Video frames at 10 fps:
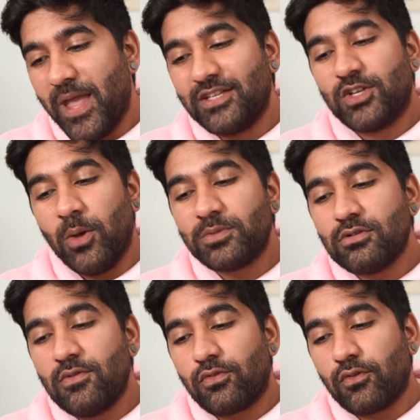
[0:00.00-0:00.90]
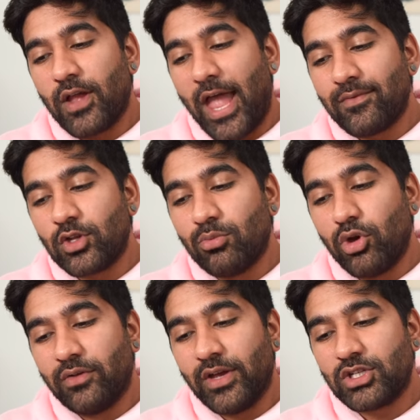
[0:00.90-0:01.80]
In terms of having no
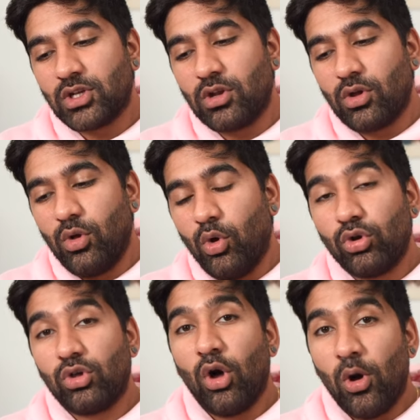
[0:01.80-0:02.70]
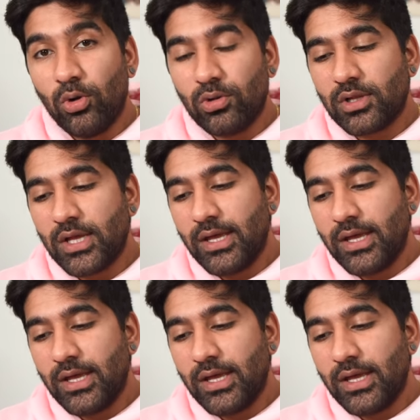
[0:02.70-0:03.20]
motivation or goal,